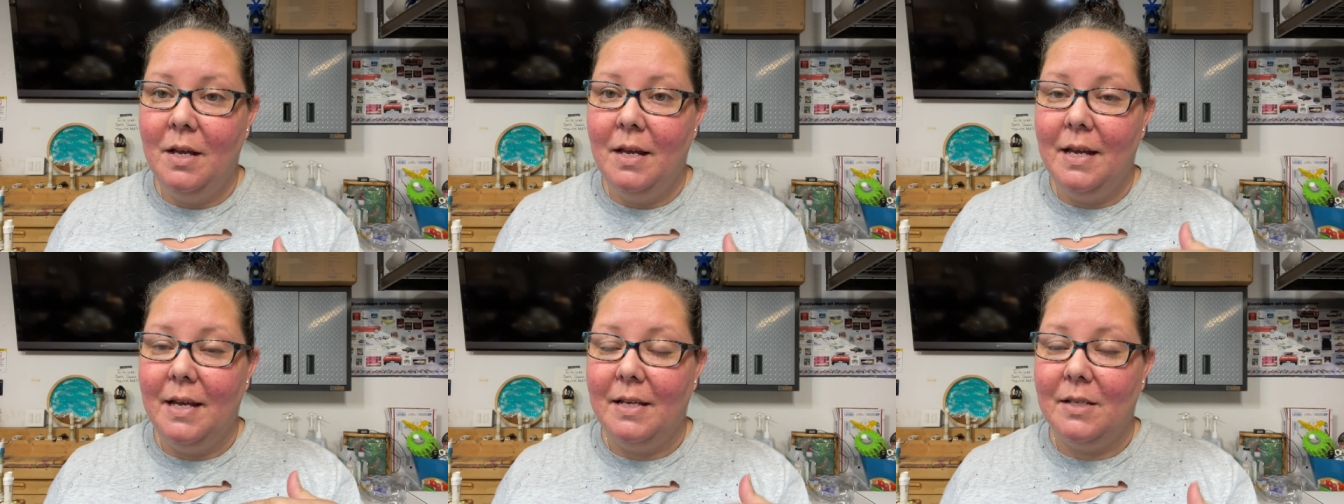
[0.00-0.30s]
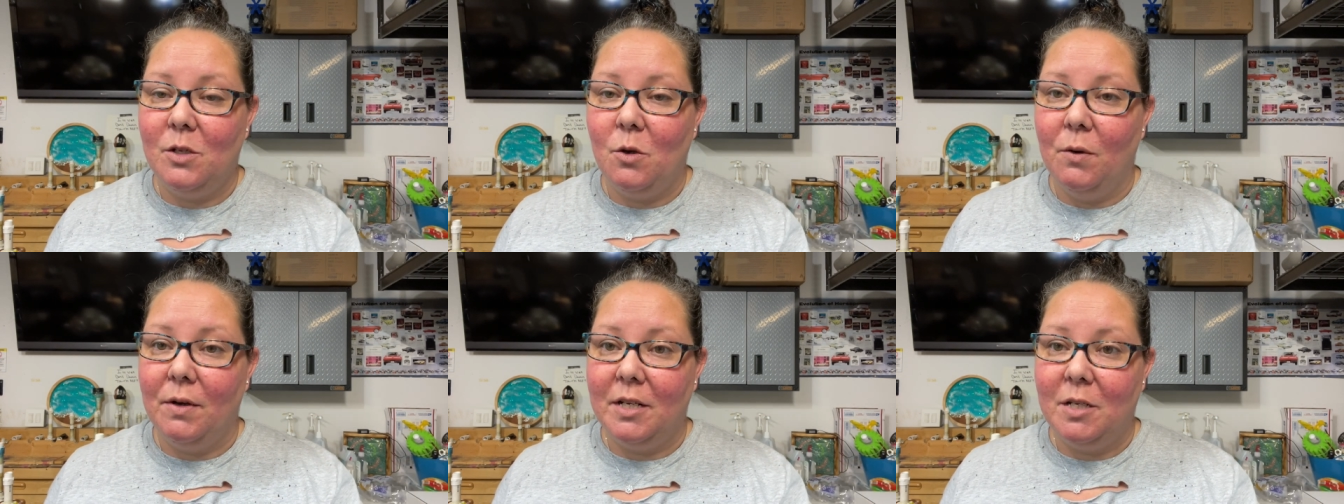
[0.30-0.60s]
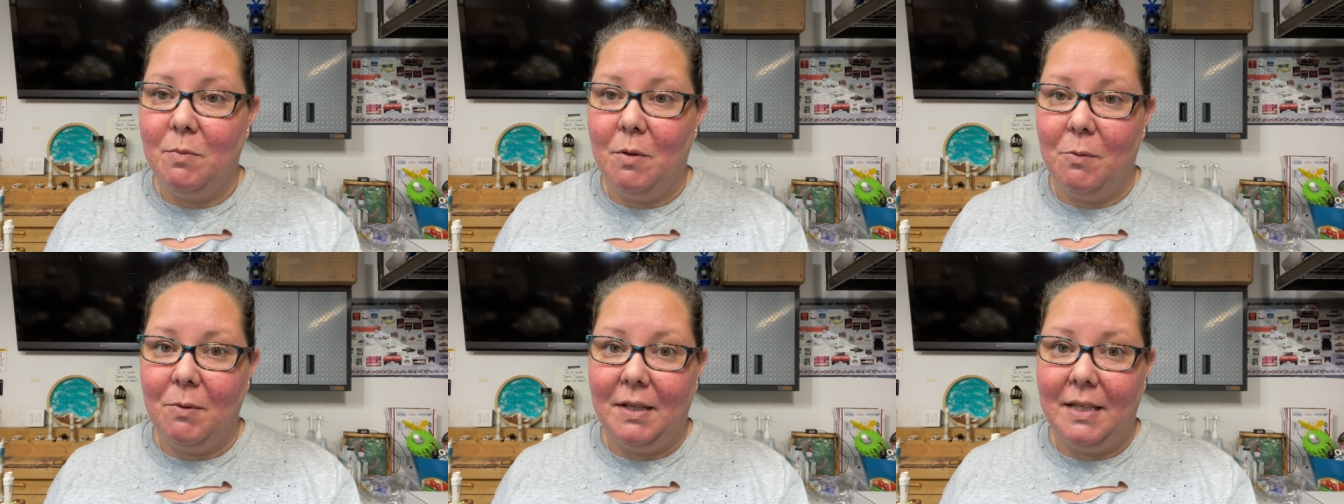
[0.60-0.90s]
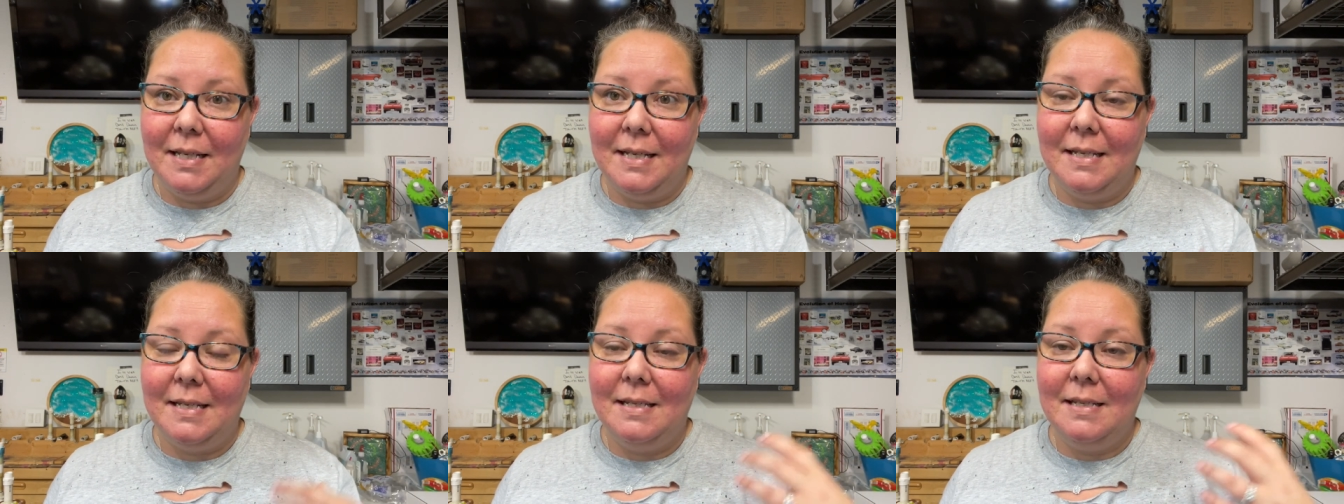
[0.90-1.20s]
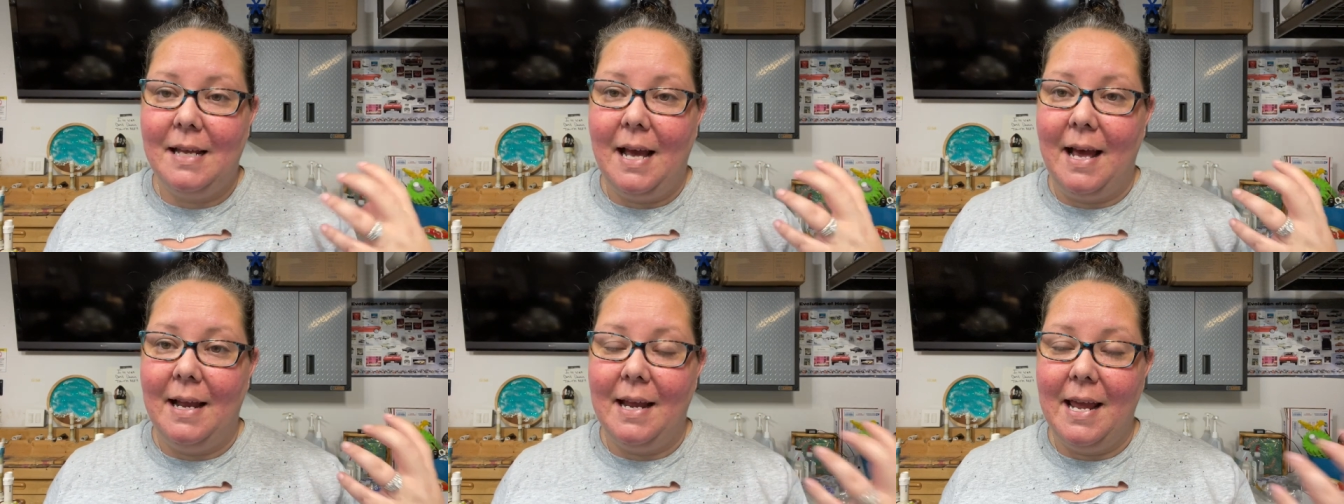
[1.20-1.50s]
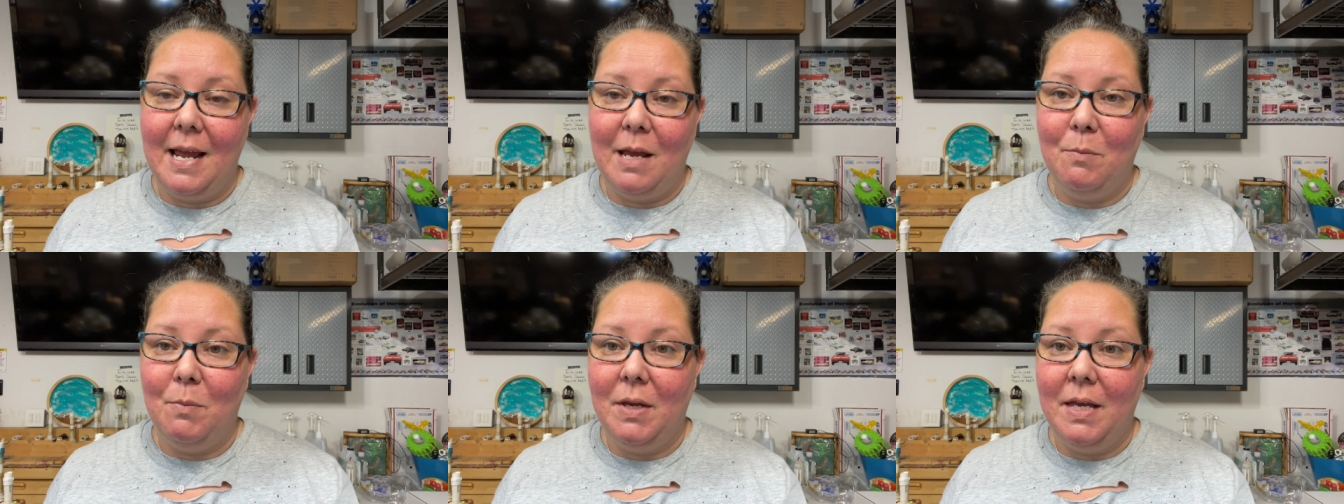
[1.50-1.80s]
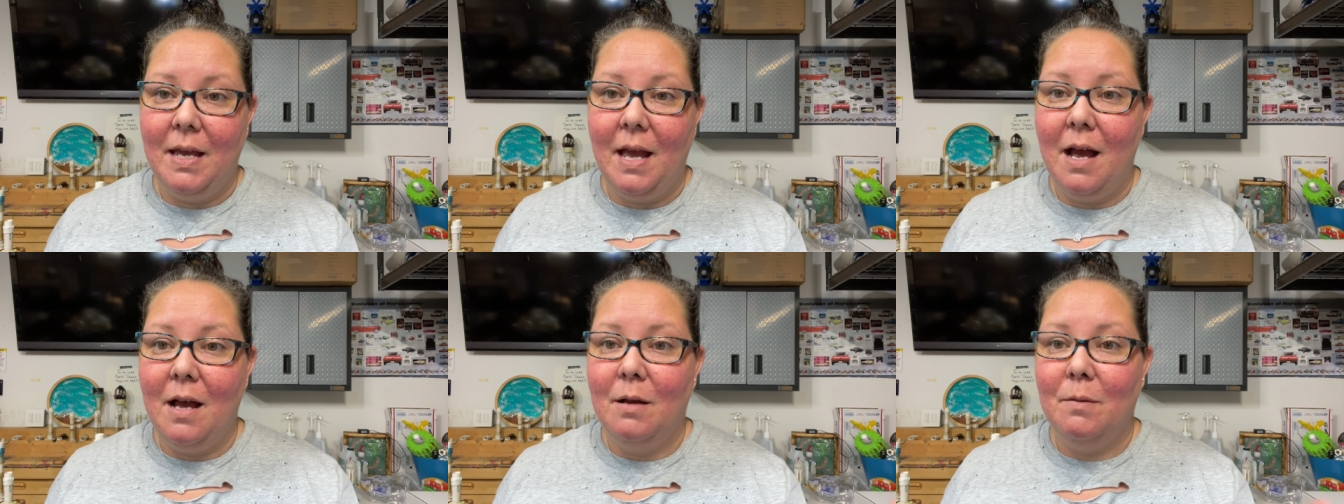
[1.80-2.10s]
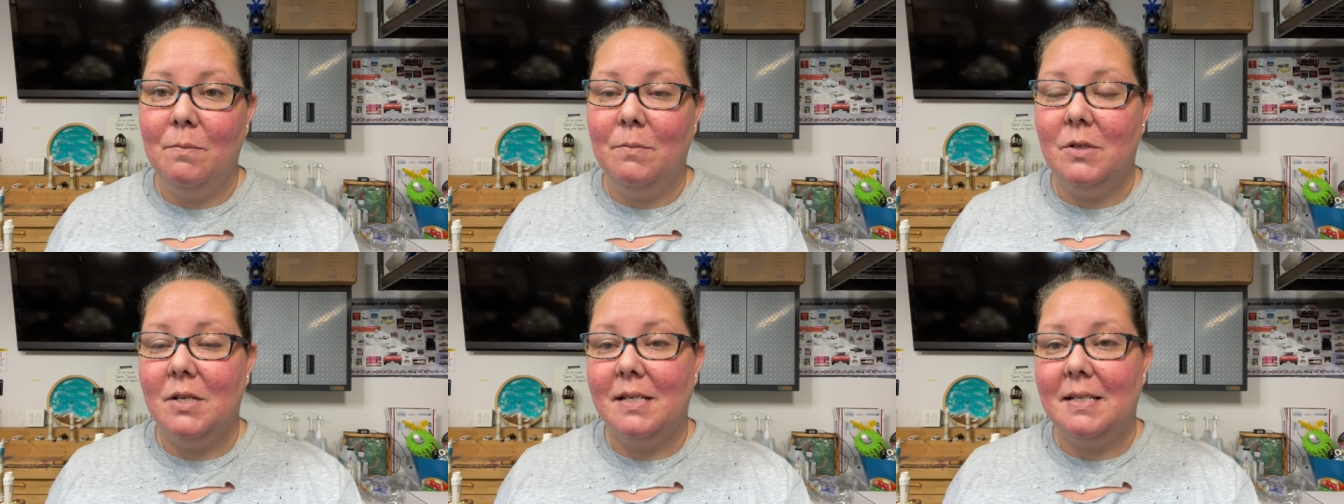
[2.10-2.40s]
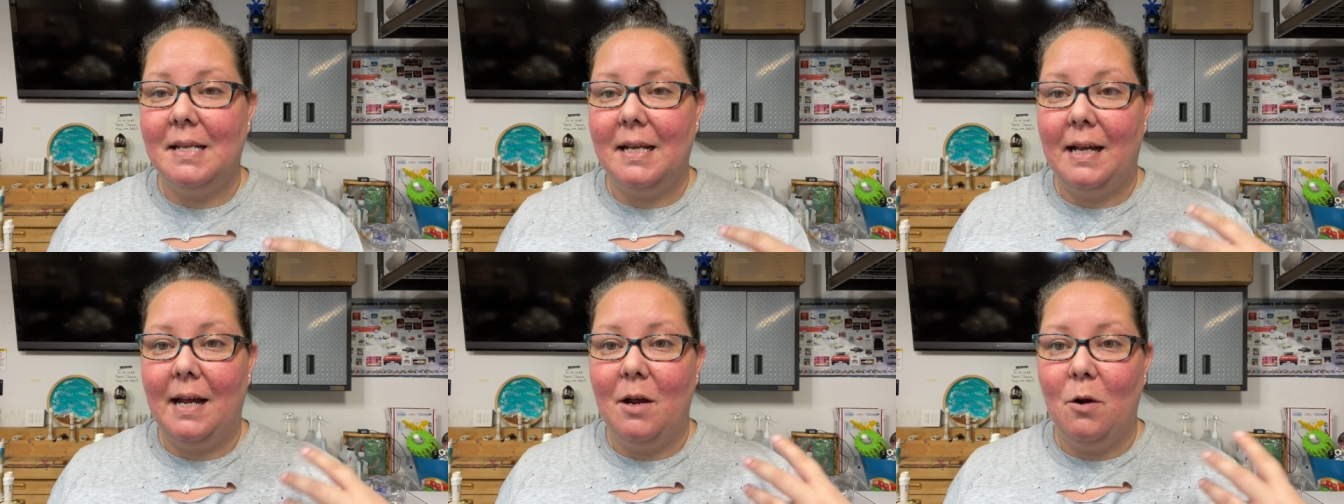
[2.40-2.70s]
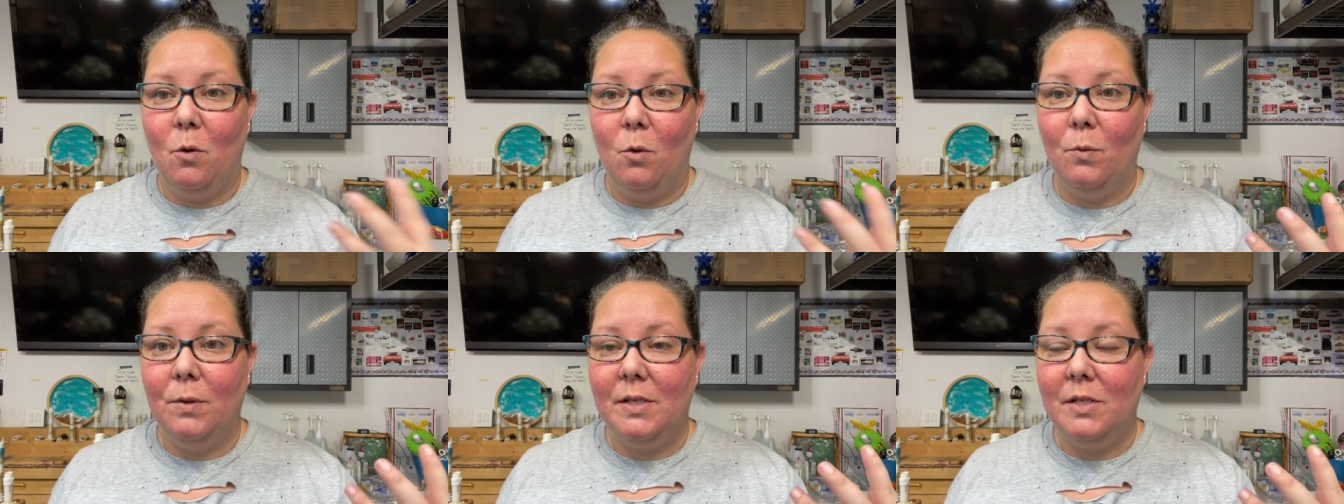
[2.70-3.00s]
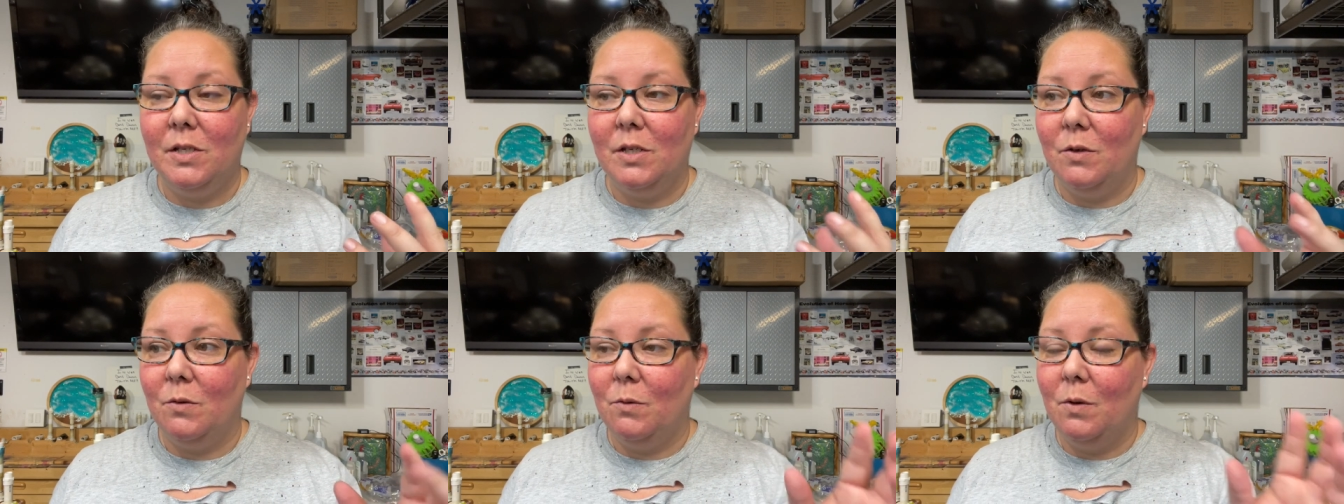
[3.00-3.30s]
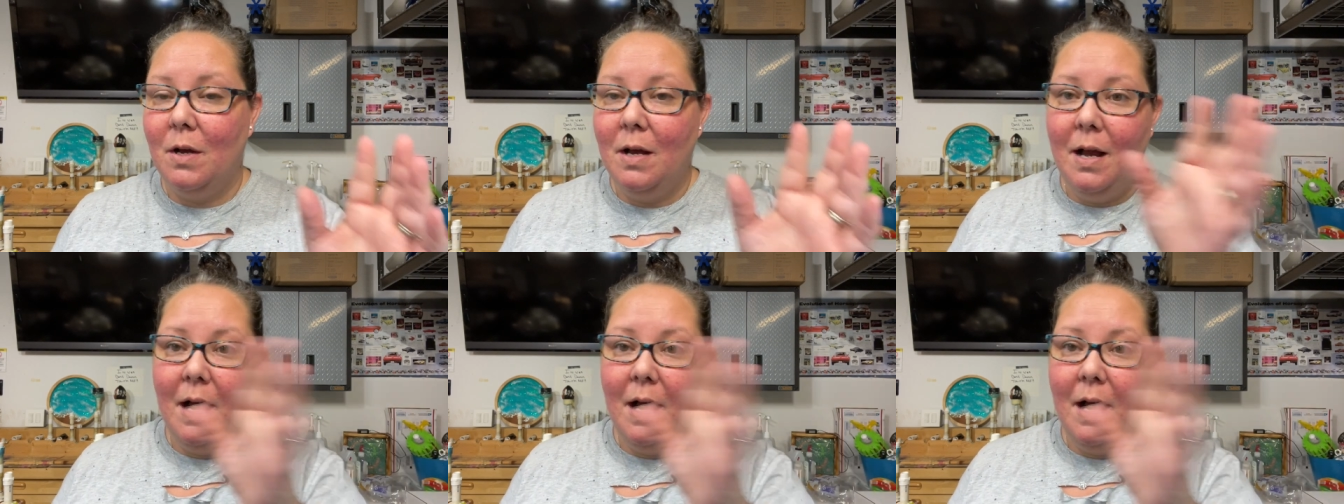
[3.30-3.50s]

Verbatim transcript: is going to be released at 8 p.m., just like I always do.